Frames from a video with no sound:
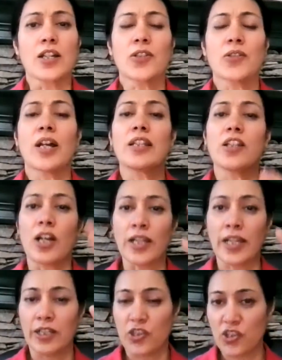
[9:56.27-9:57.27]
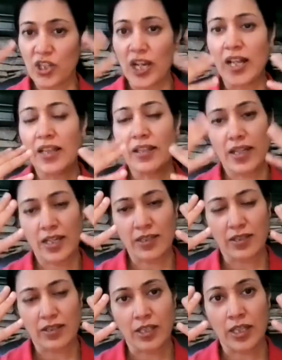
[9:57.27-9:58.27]
so that again the child
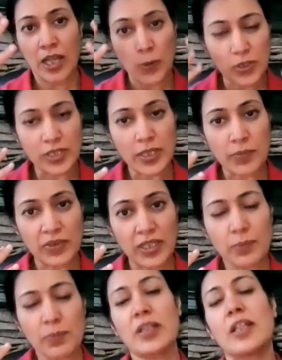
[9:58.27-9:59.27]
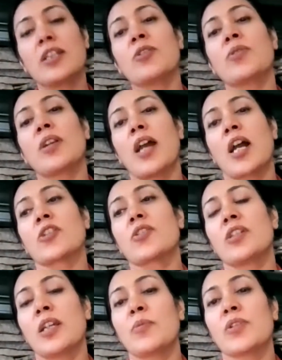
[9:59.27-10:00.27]
has knows something, but then you are
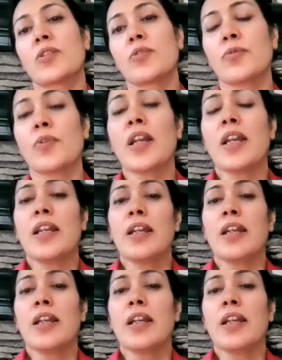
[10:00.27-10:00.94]
actually able to